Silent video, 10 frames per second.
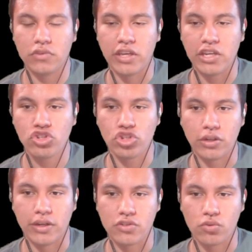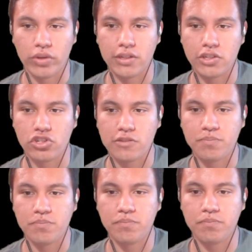nation has already
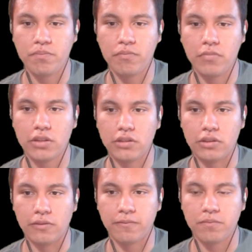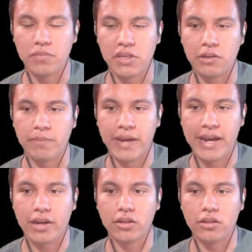just beaten
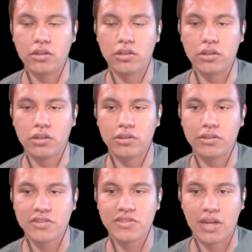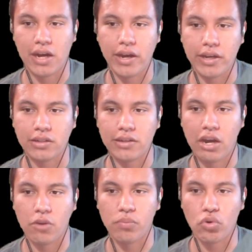back this side,
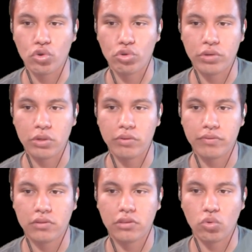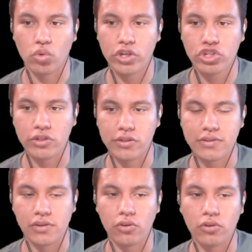now bordering with the
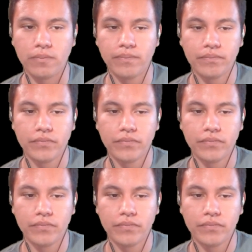Russians here.